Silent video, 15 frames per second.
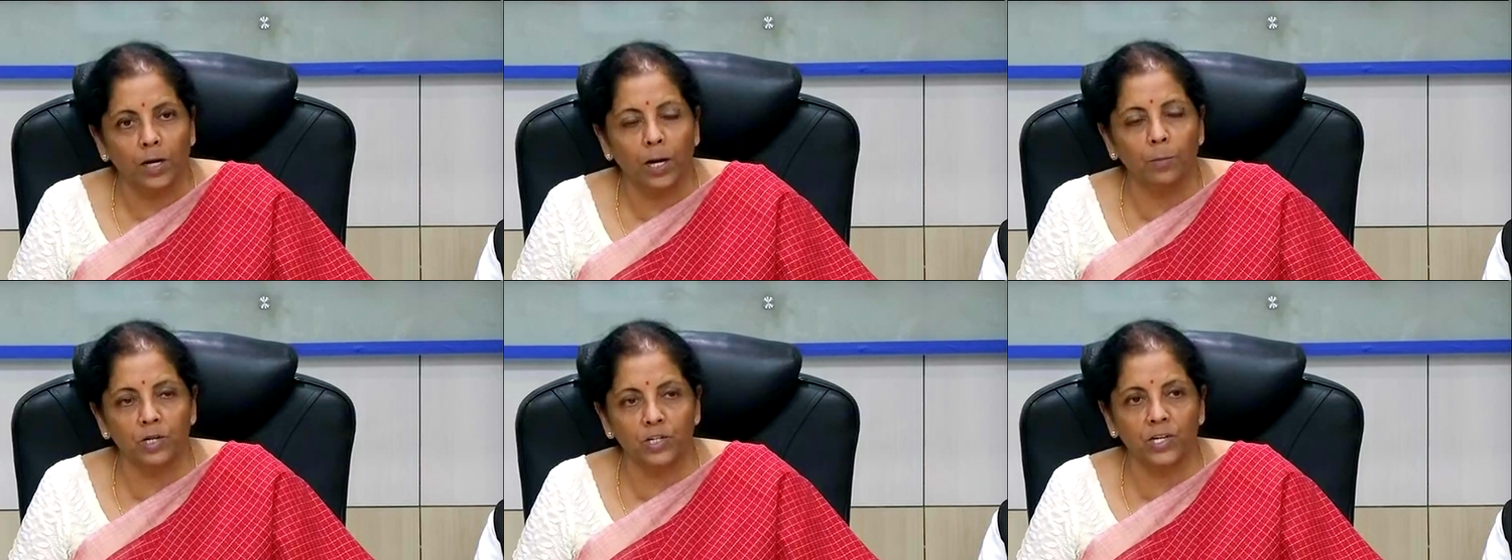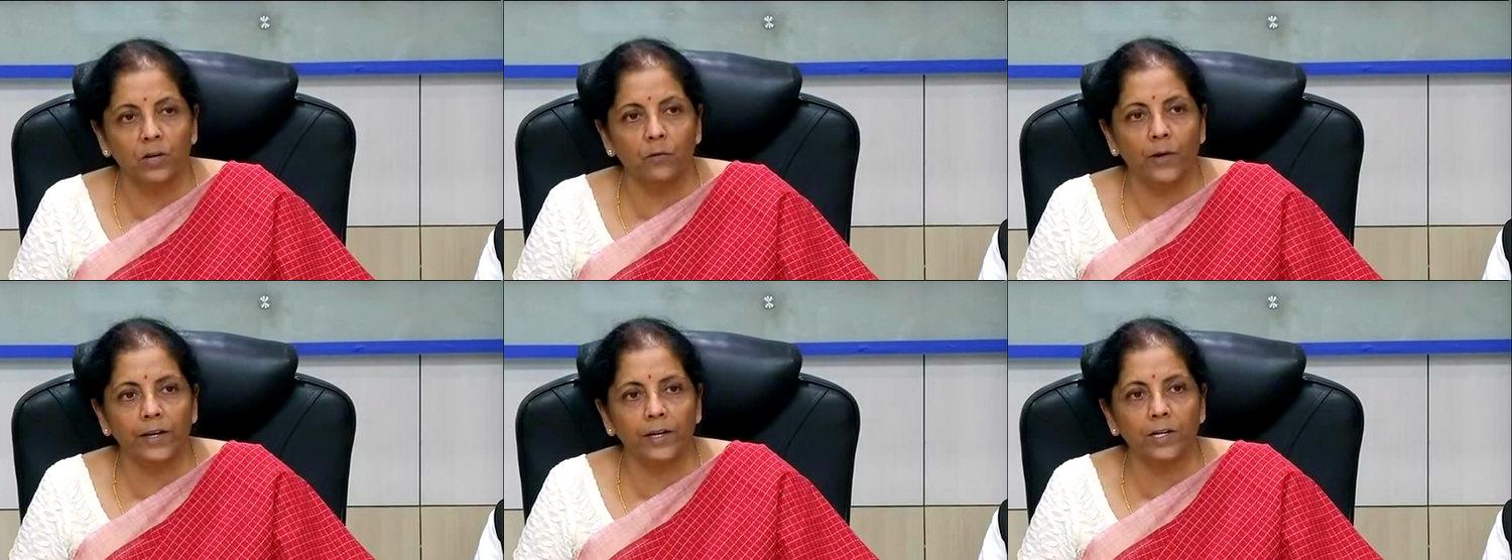
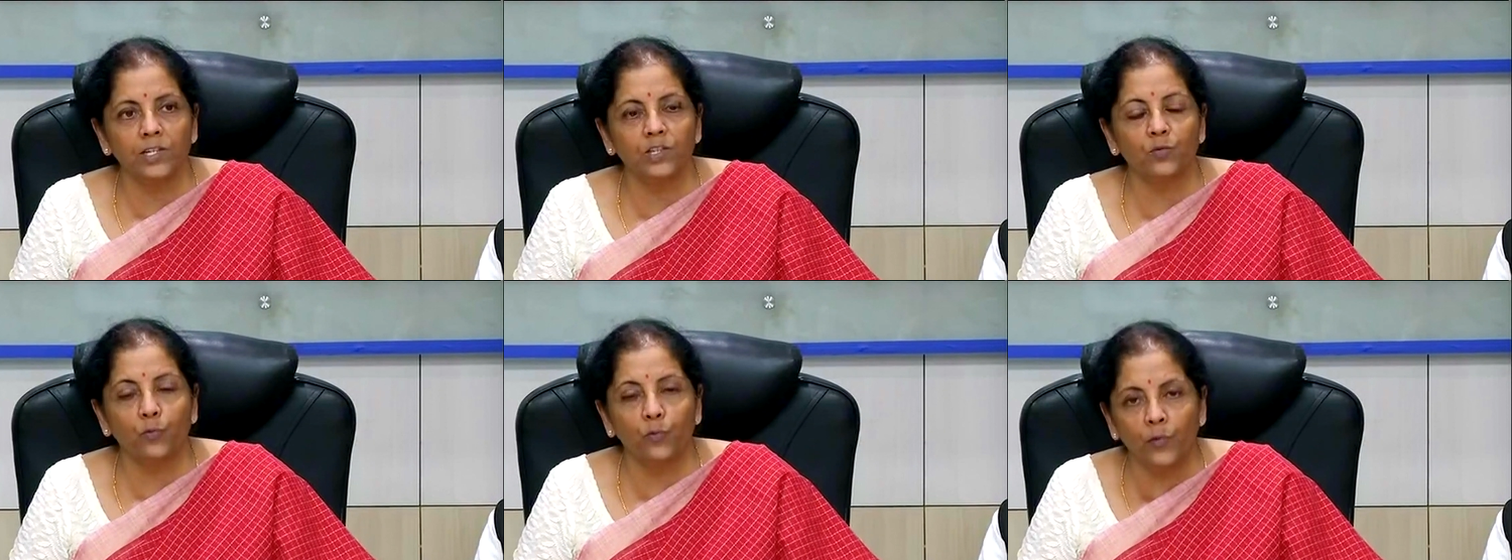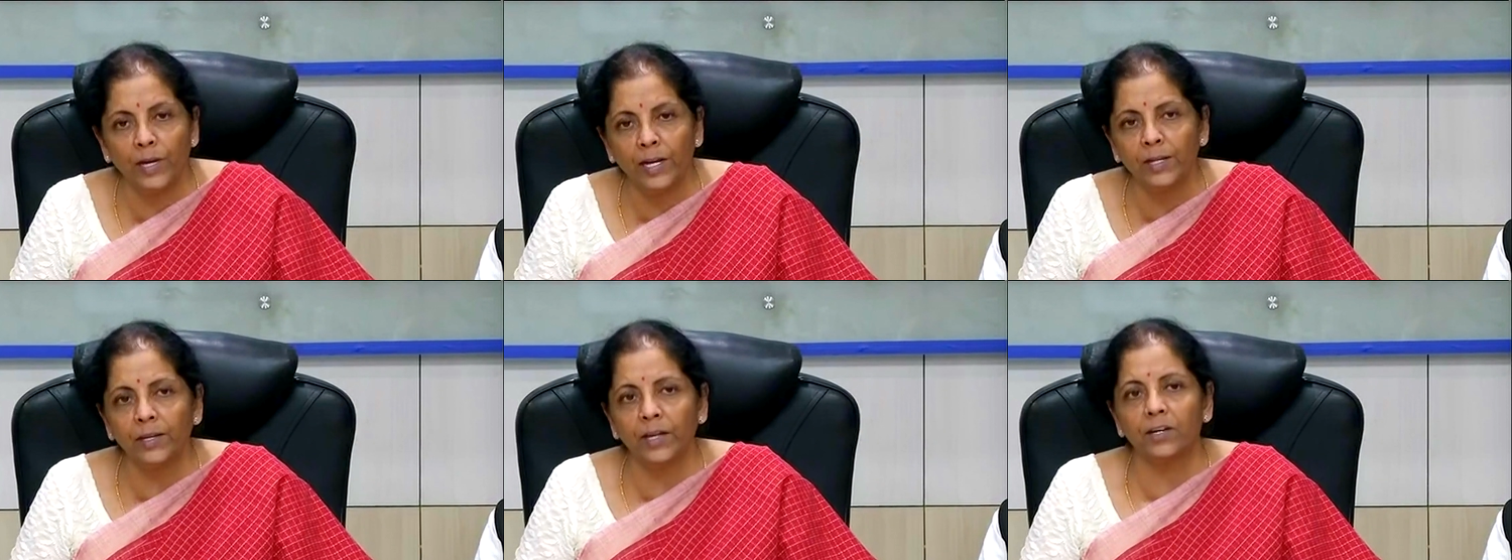commercial vehicles
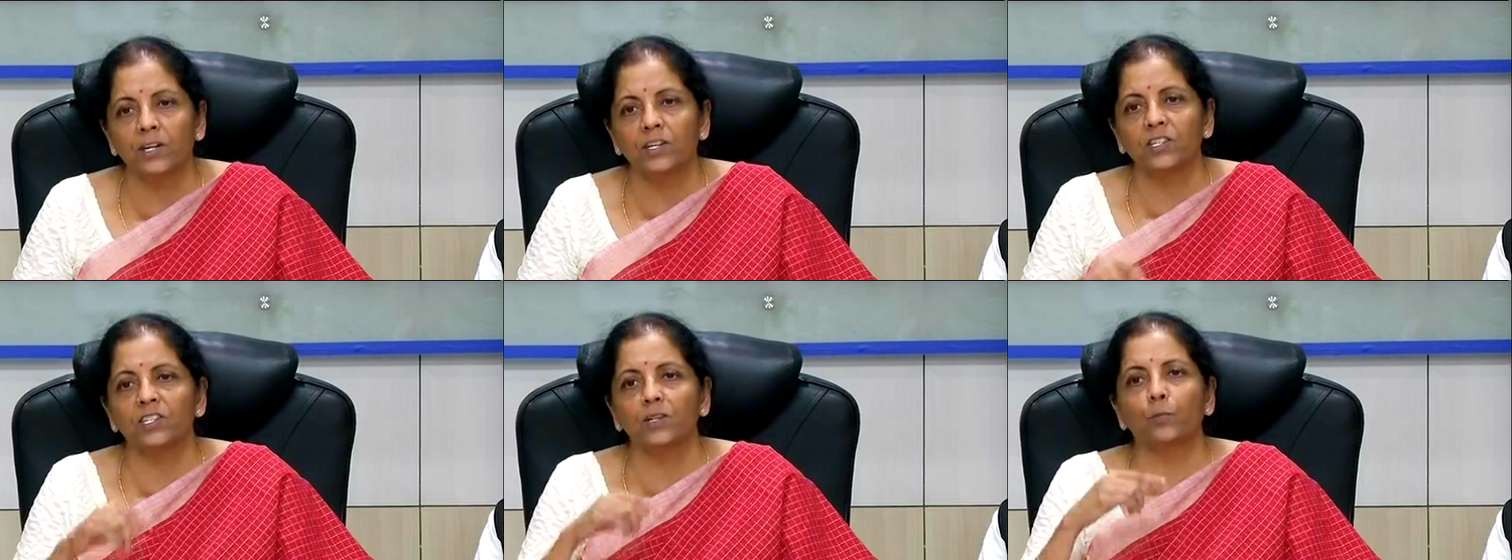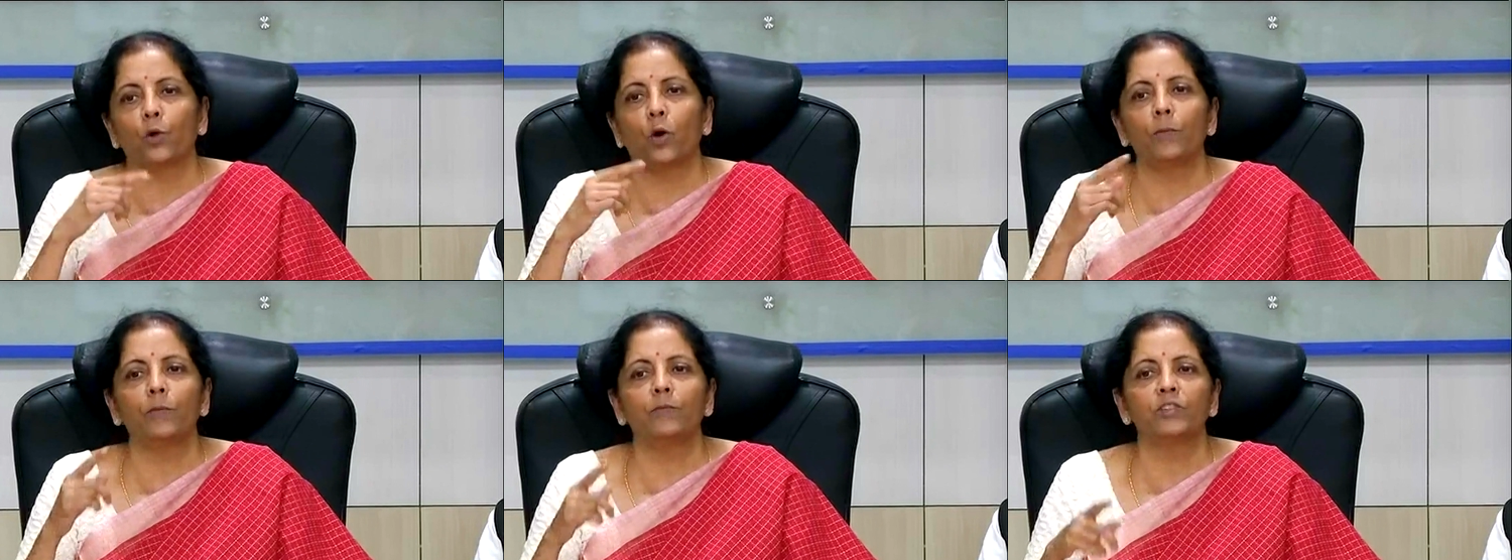feel that it is a
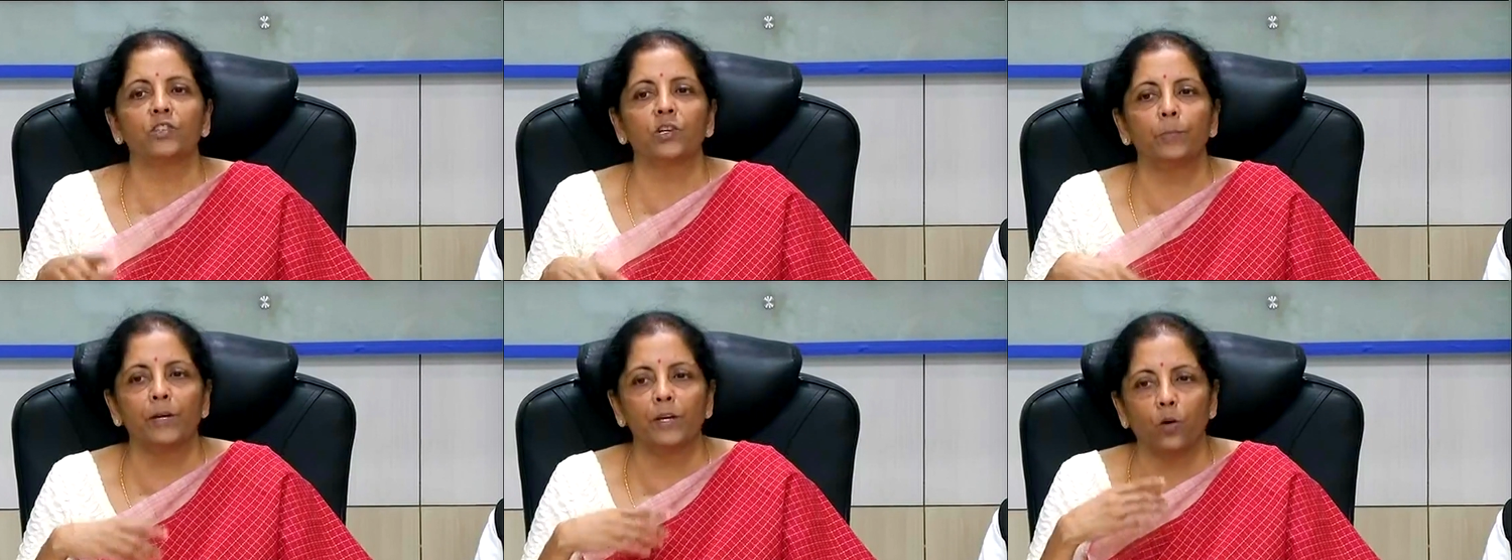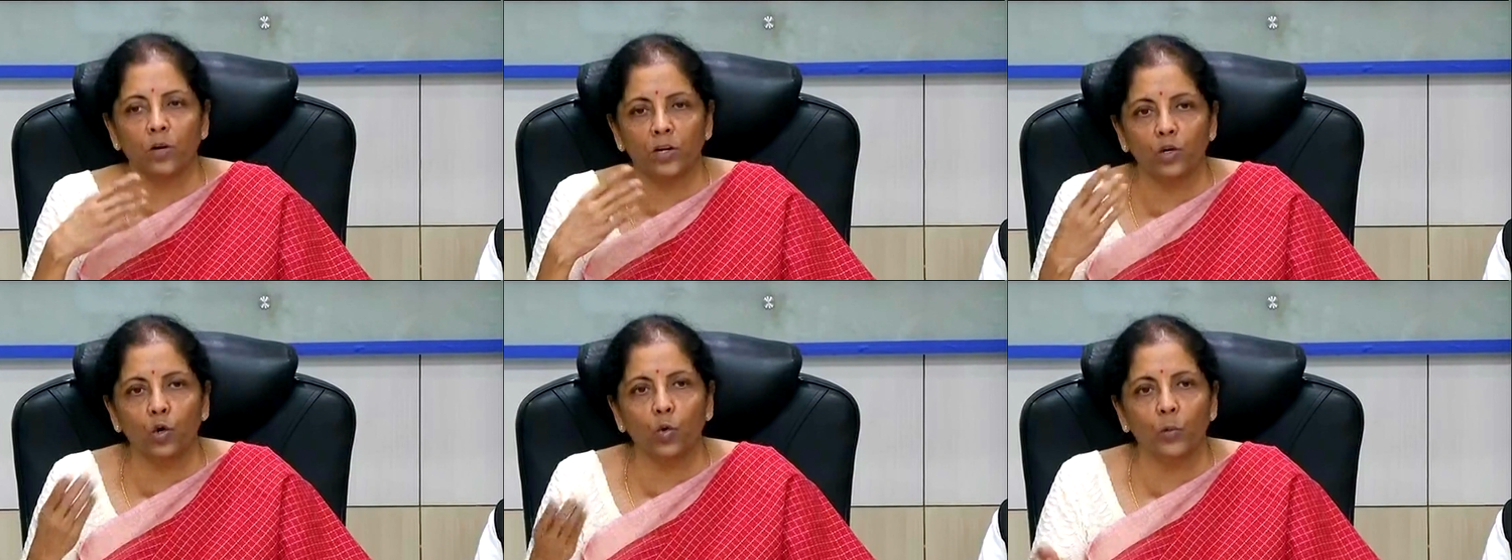problem which will be
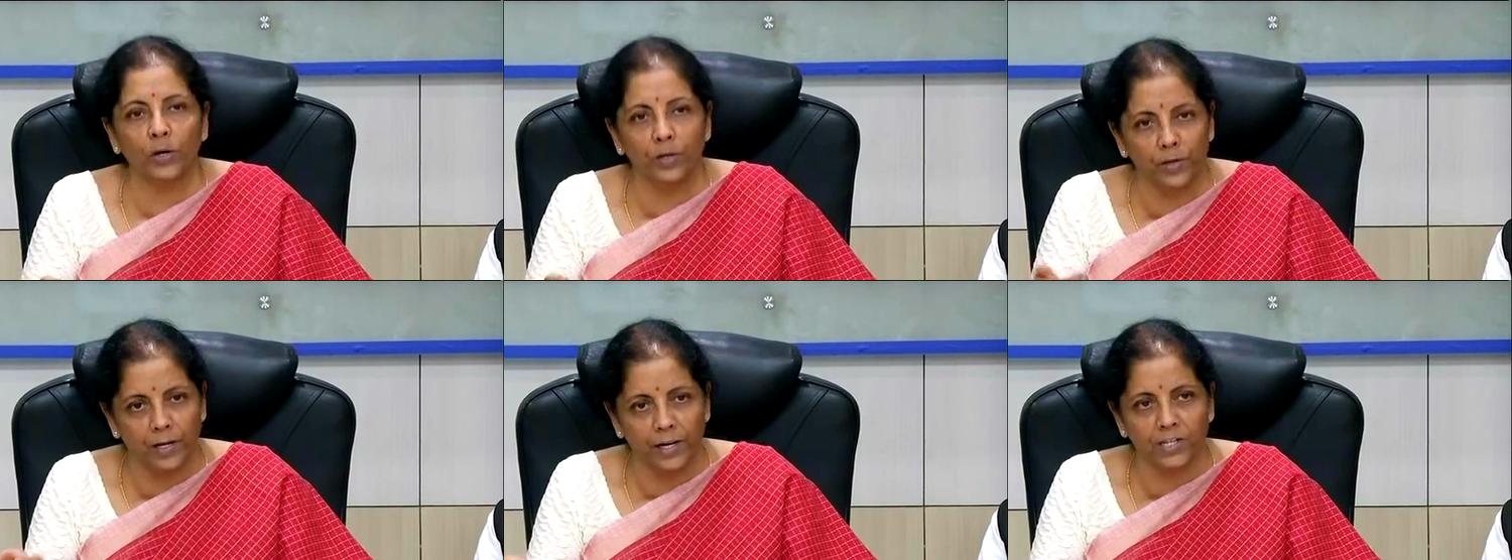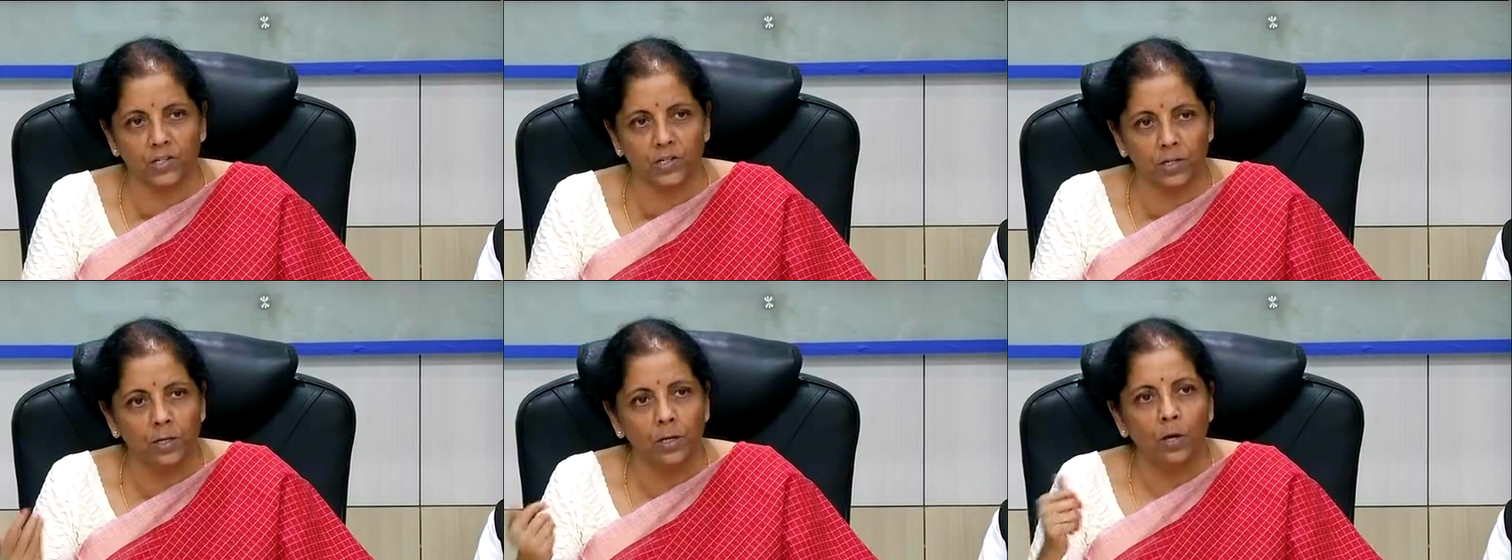gotten over in the
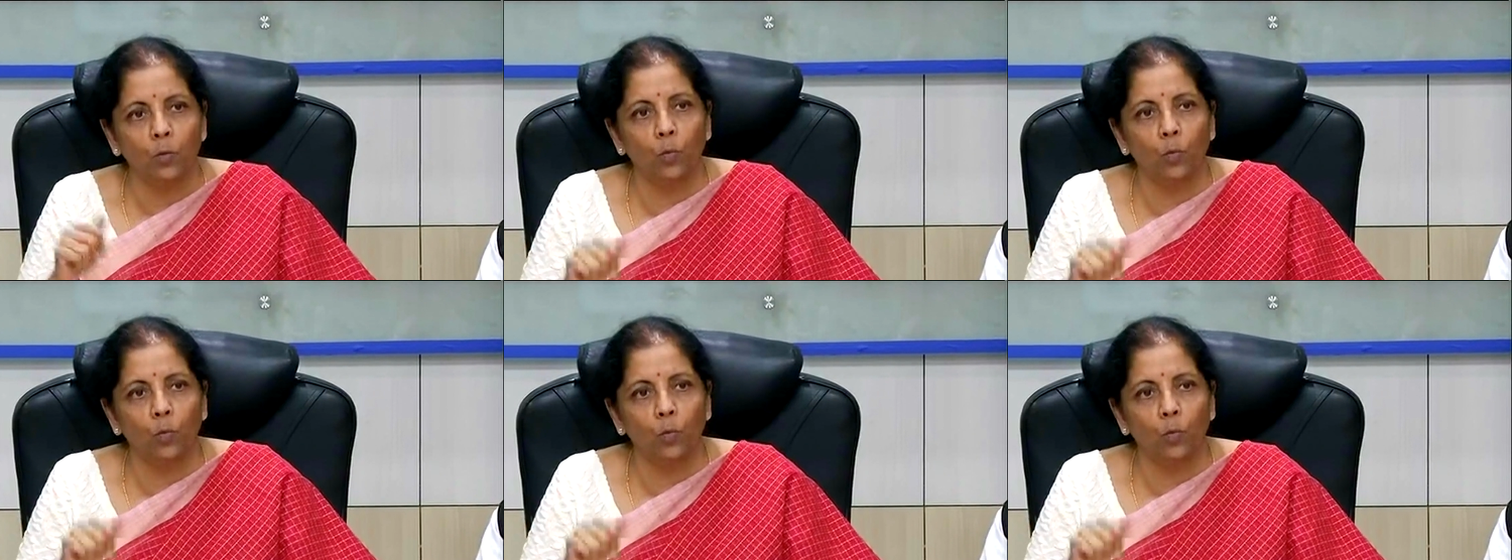next